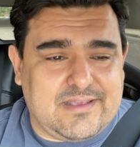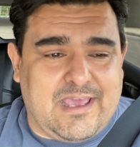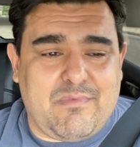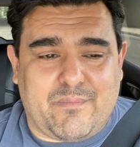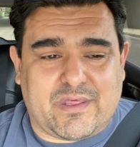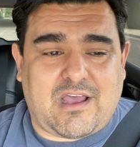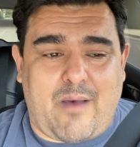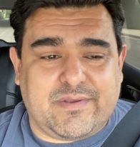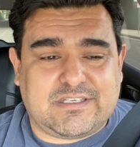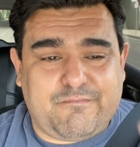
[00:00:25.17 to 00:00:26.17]
Hit me up in the
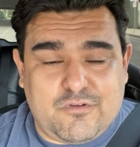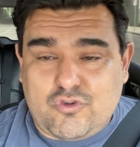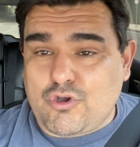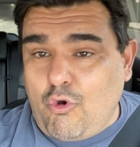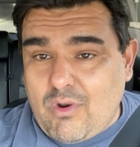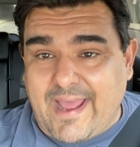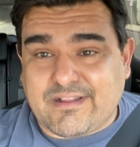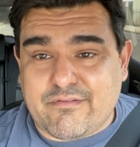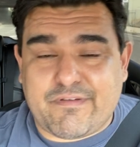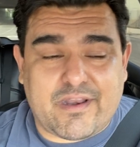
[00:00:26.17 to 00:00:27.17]
comments. If you don't
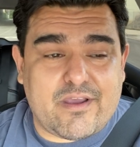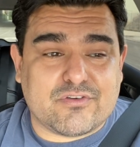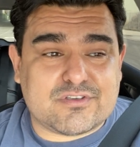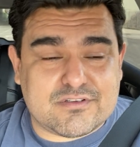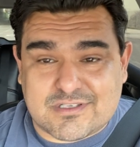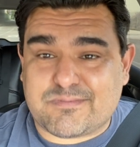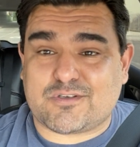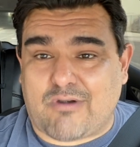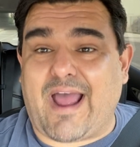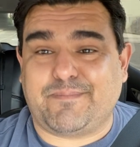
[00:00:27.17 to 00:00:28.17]
like the videos,
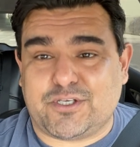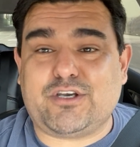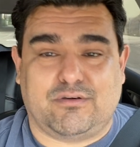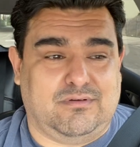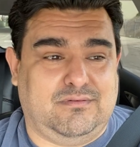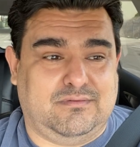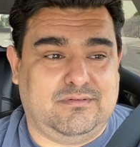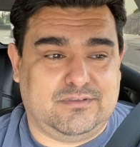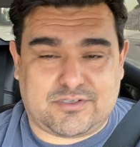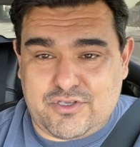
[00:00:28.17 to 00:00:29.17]
subscribe too.
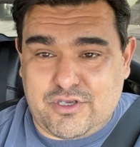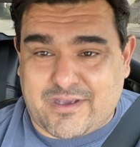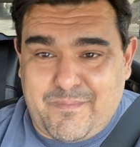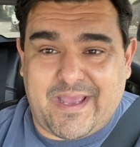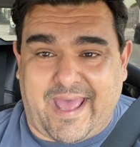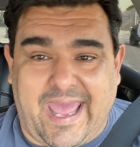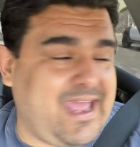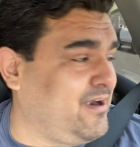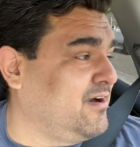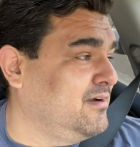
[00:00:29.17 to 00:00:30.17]
So you could be a
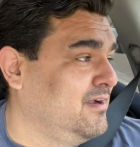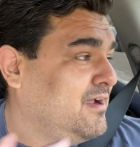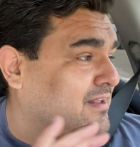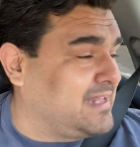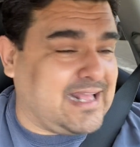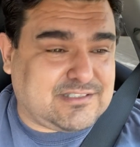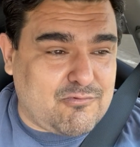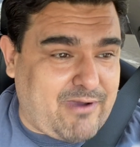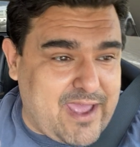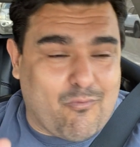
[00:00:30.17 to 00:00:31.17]
hater. That's
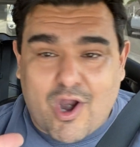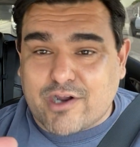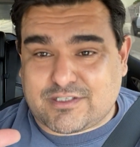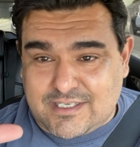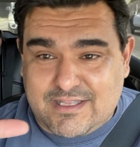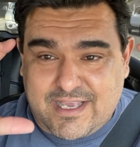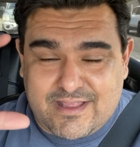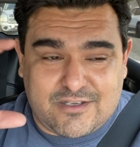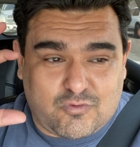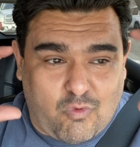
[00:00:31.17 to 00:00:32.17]
the way it works
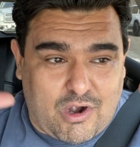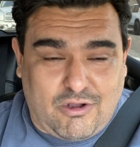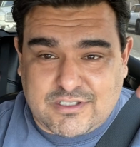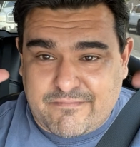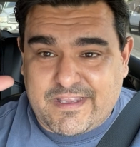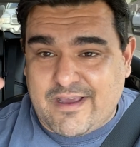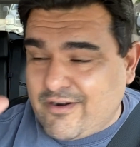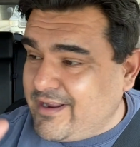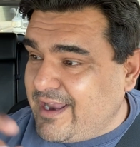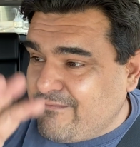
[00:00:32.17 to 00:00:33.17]
in this world of the
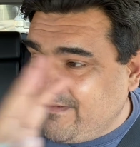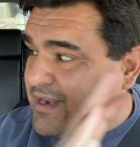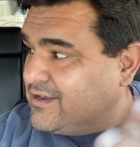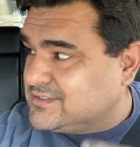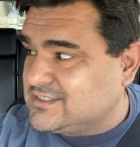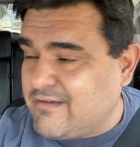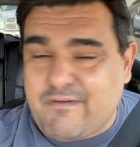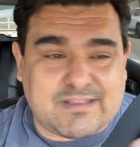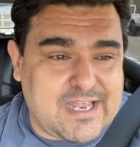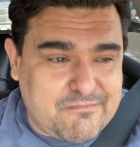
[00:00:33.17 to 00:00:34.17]
internet and videos and
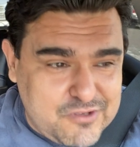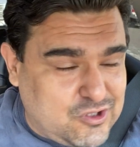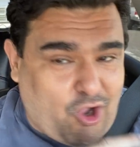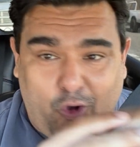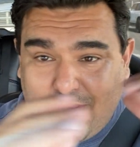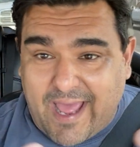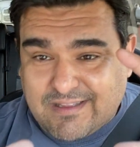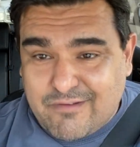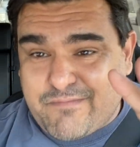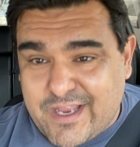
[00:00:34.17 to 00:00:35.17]
stuff like that. If you don't
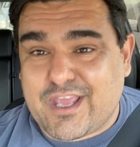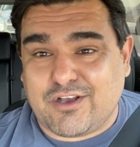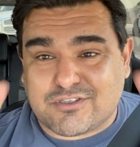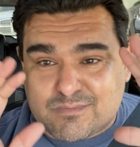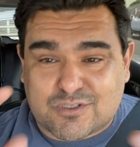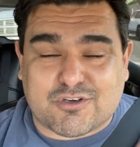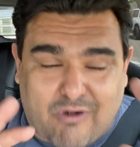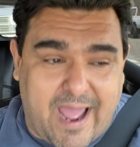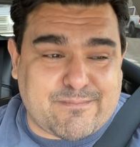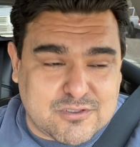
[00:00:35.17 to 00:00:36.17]
like the video,
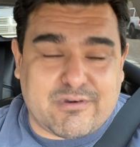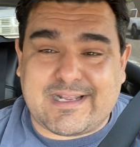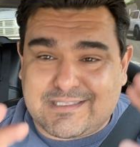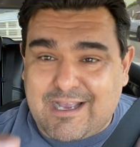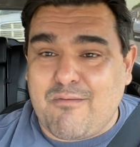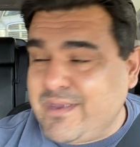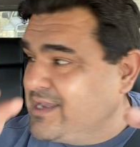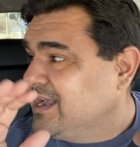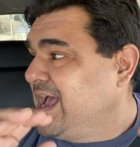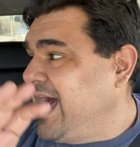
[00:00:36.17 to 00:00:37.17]
subscribe to it and tell
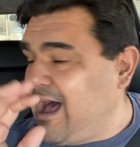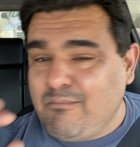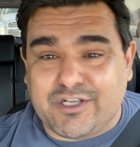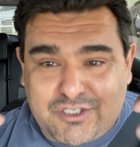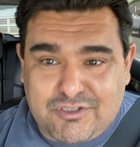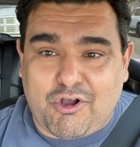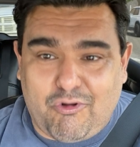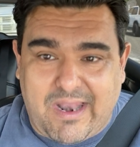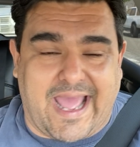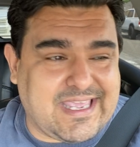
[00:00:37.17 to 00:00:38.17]
me how much you
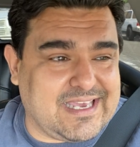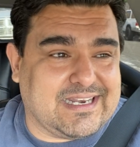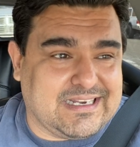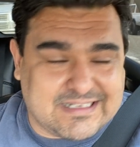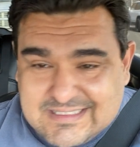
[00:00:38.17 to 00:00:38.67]
don't like it.